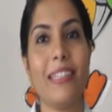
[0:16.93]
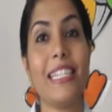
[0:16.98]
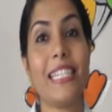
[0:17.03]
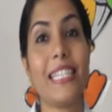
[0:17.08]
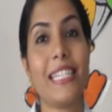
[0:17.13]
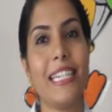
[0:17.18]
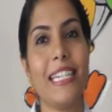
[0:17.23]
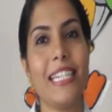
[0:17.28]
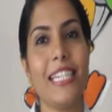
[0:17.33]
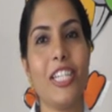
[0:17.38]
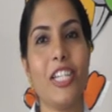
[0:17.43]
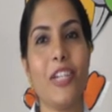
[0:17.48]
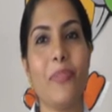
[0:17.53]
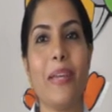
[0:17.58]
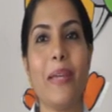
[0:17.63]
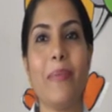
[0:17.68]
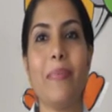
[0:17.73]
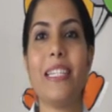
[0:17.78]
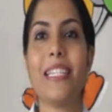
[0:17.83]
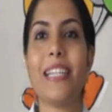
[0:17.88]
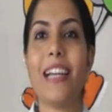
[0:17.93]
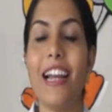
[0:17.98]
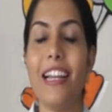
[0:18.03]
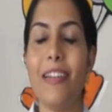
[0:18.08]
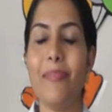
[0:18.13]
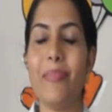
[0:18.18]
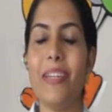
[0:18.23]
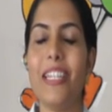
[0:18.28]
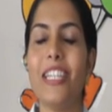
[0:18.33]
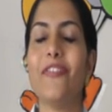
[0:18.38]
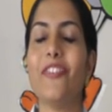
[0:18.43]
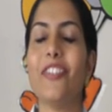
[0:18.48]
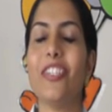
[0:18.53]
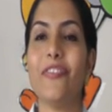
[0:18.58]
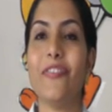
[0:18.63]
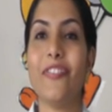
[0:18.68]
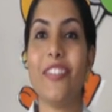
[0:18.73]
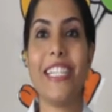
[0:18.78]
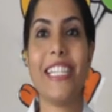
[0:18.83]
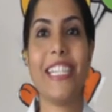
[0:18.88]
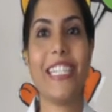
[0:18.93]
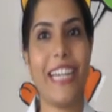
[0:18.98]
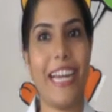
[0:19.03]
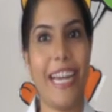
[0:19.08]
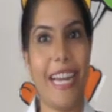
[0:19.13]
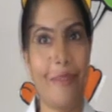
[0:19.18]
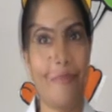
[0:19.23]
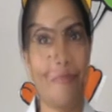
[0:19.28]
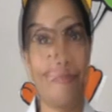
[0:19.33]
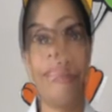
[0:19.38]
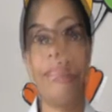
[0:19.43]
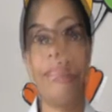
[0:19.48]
listening to your baby's heartbeat for the first time.